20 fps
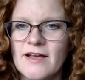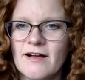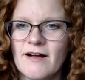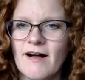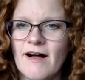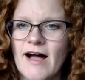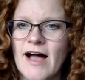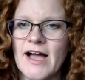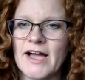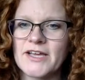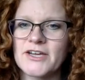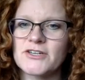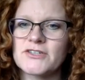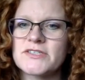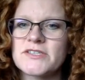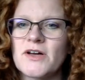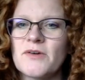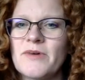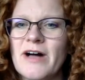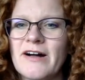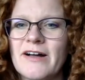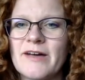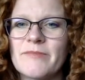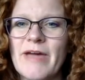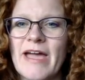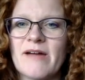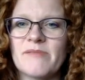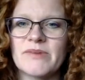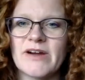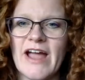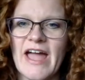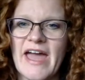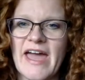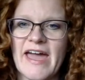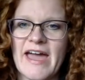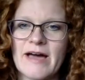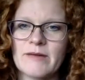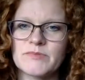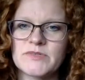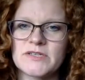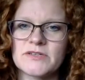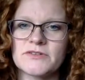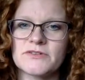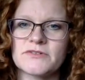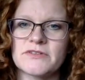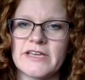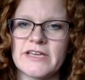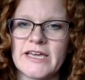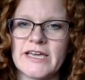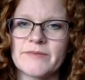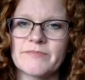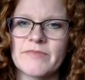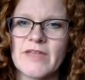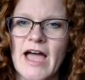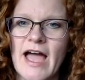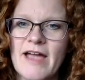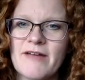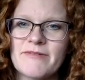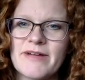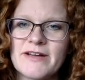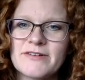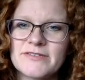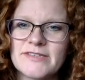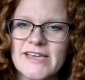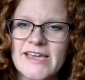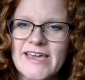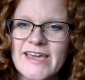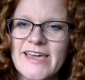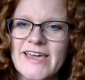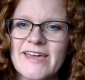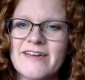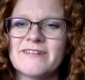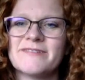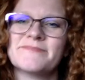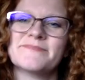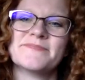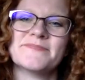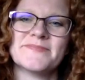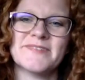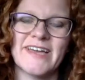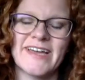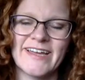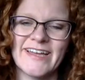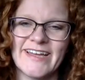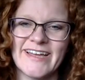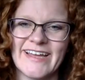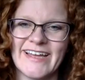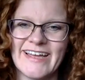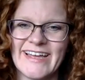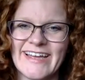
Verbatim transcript: Aw, uh, you're so welcome, Amber A, absolutely. Hi, Rosie.